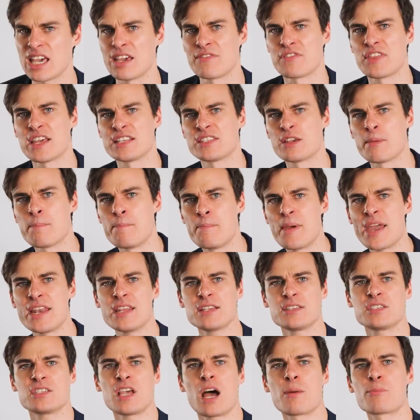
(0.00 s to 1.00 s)
If there's a
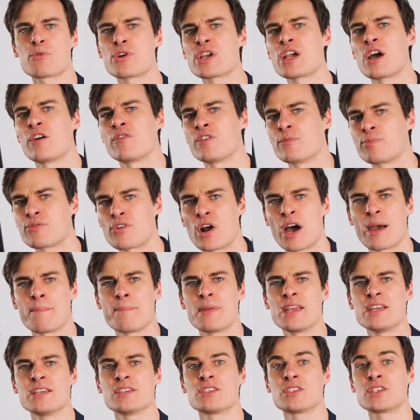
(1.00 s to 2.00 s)
better summary of a
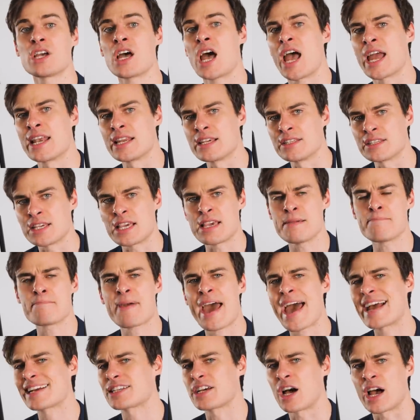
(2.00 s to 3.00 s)
Prime Minister and his
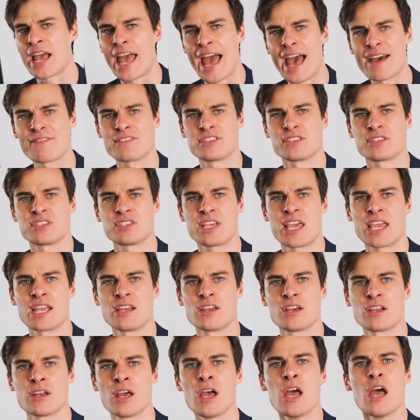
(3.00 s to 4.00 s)
impact, I haven't
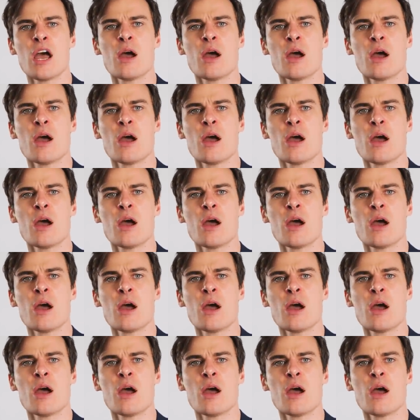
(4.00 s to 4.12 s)
seen it.